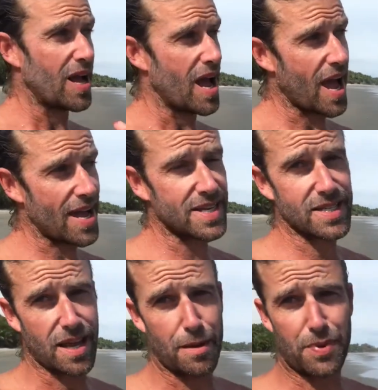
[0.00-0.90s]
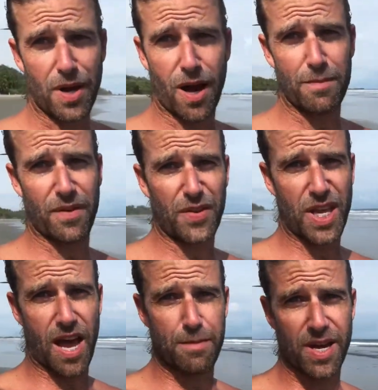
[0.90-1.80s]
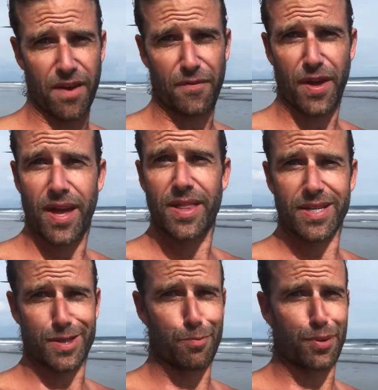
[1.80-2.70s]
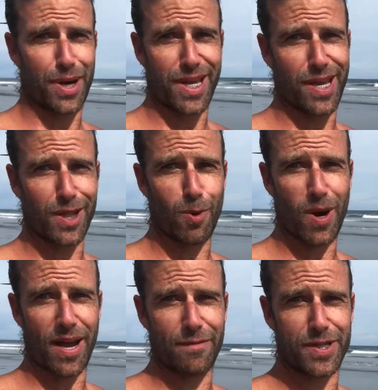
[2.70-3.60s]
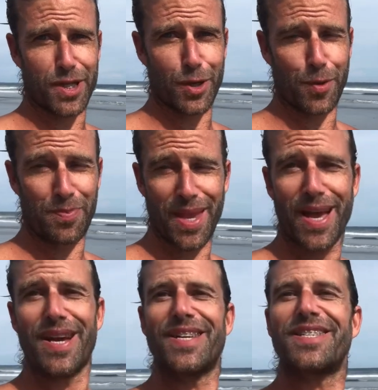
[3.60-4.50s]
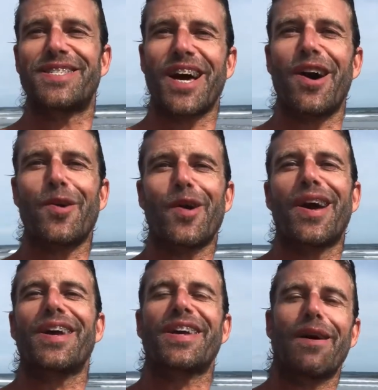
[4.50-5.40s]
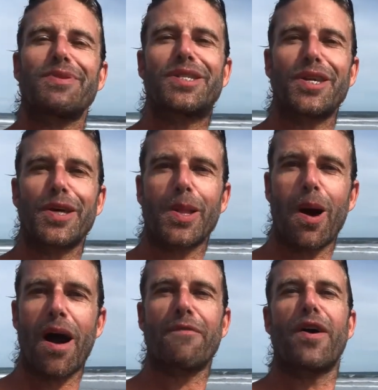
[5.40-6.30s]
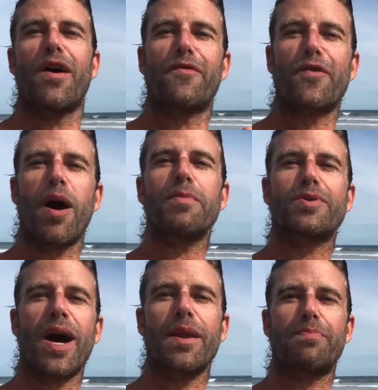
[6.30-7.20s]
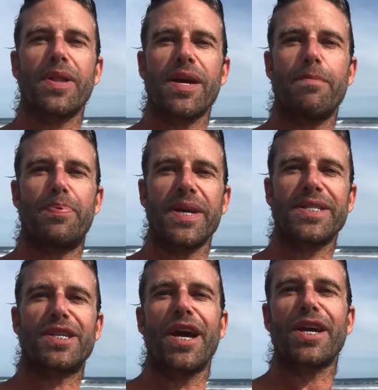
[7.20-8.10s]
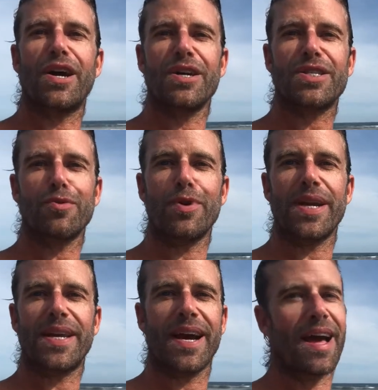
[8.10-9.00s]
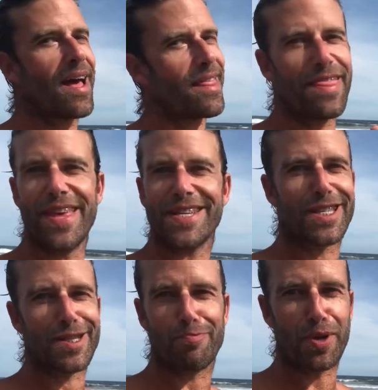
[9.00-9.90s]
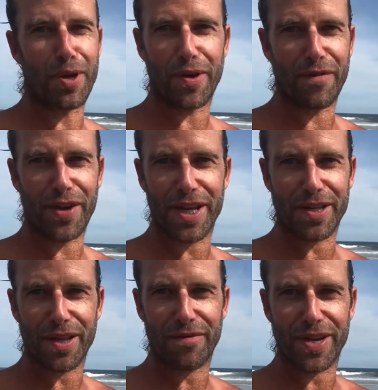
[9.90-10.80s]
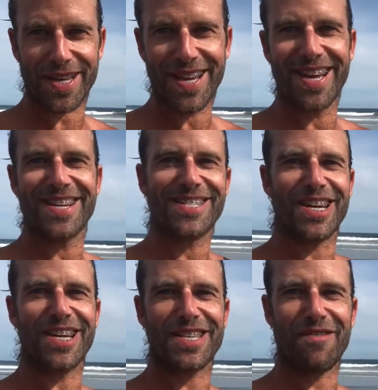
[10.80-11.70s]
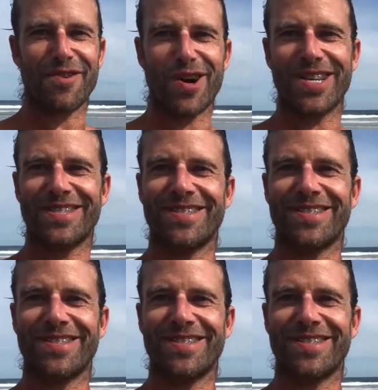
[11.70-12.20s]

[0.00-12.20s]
And behind me, if you're game enough, there's some pretty killer waves too. So coming to you live from Grande Playa Beach, Costa Rica, this is Pura Vida Living. Cheers, everyone.